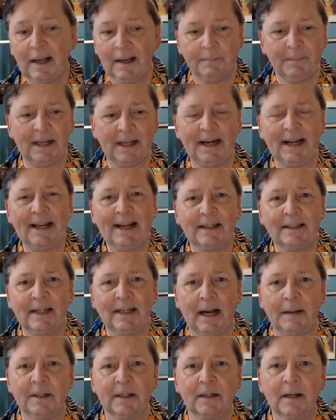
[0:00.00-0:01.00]
Man, I ain't got
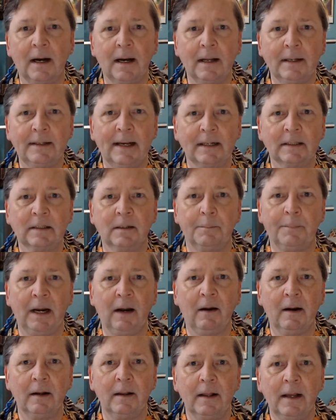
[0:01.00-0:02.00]
time to contact the
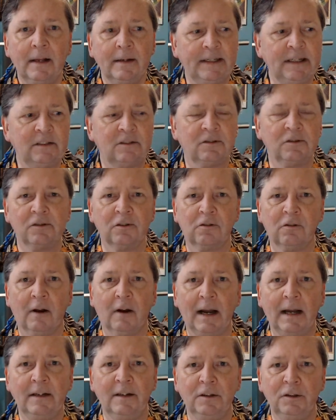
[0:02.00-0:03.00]
parent. Teachers are
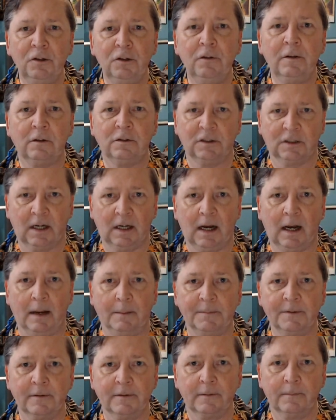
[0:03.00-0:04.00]
trying to do their
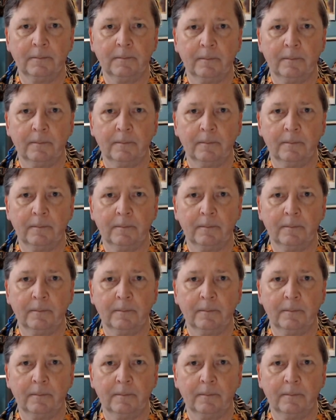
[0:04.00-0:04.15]
jobs.